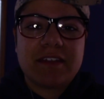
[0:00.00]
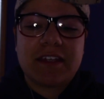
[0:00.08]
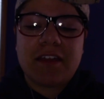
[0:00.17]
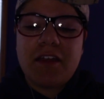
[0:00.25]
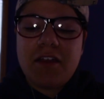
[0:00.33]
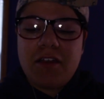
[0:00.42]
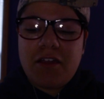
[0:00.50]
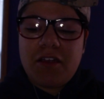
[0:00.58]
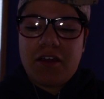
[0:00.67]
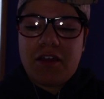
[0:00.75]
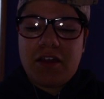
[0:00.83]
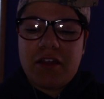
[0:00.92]
like
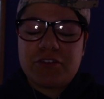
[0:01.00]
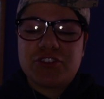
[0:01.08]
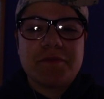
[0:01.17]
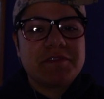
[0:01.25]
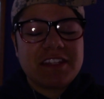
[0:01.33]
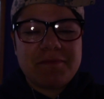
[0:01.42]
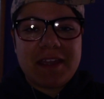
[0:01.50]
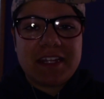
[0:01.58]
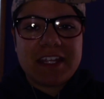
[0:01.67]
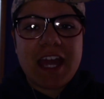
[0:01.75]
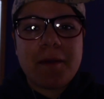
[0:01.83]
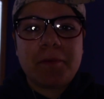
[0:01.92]
our trip to the
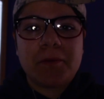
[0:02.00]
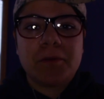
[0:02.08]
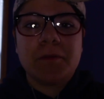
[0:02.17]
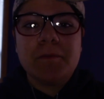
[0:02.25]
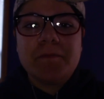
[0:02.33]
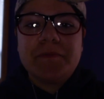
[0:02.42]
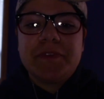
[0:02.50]
main capital.